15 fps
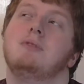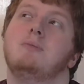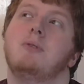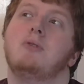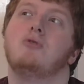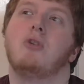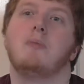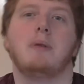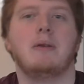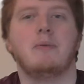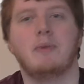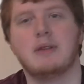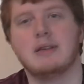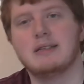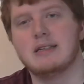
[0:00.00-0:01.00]
drop it
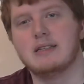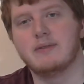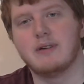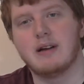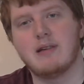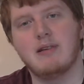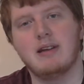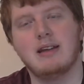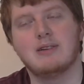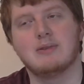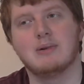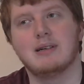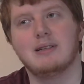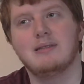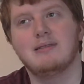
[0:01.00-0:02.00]
in with a sense of irony as
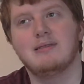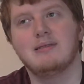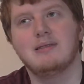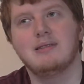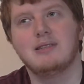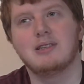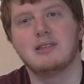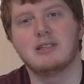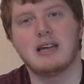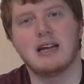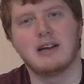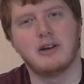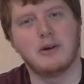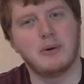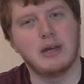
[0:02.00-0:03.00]
well, because you
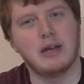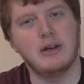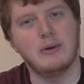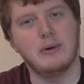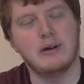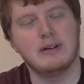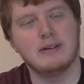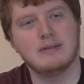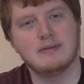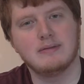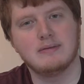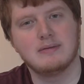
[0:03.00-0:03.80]
kind of know what you're doing.